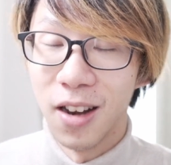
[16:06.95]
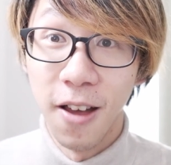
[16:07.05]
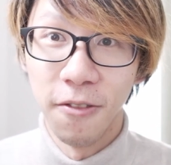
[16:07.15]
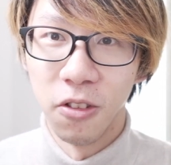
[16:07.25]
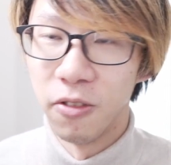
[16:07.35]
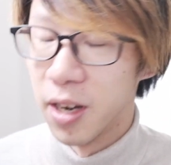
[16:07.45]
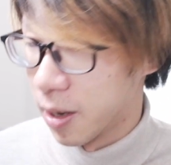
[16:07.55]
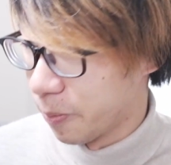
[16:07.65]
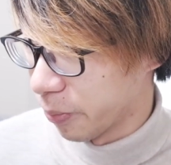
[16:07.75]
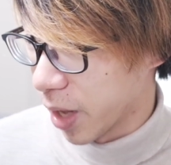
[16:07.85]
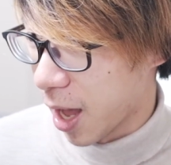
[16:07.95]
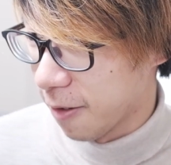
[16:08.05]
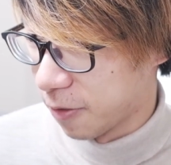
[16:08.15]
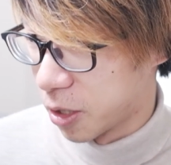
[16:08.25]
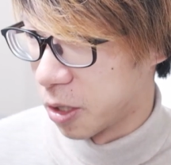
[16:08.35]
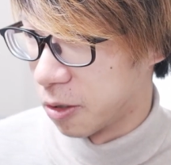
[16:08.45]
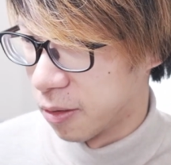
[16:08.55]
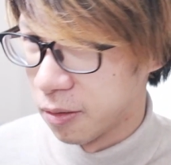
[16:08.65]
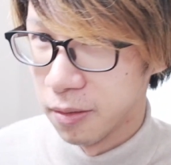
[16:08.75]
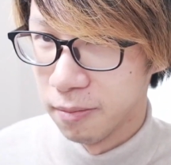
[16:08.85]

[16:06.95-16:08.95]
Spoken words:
F3, F2